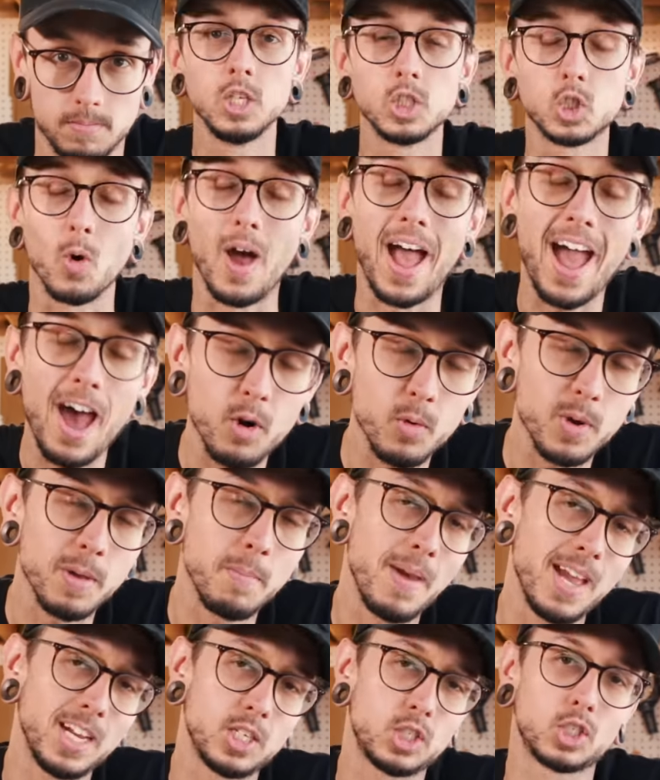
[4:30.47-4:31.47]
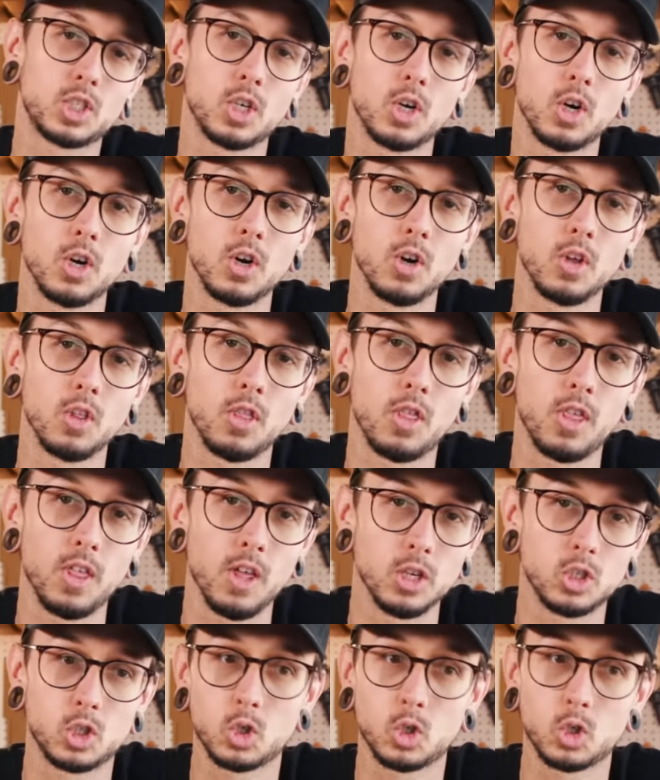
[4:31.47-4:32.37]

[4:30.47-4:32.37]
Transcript: So how do we make sure the